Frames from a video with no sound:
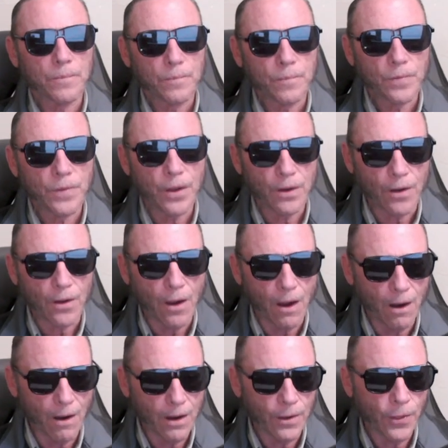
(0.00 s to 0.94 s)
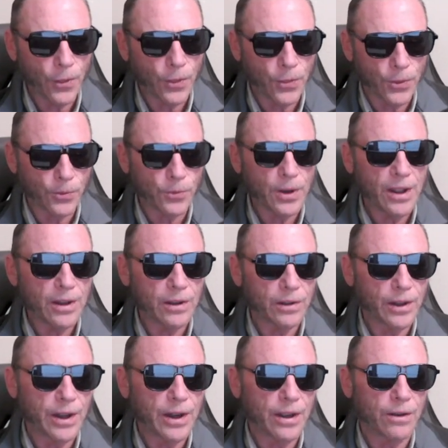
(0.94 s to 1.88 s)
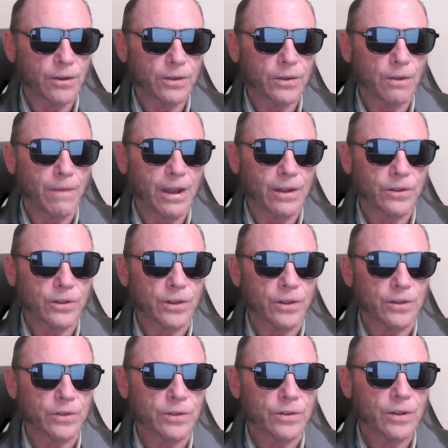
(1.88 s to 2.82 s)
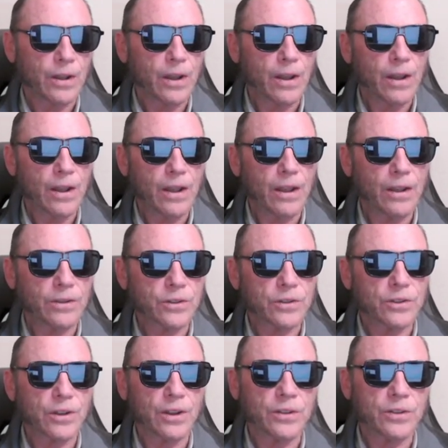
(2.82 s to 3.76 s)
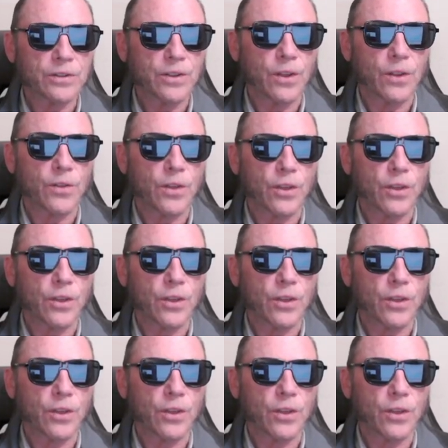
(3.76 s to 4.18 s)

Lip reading: There are 3 linear dimensions. It's just that the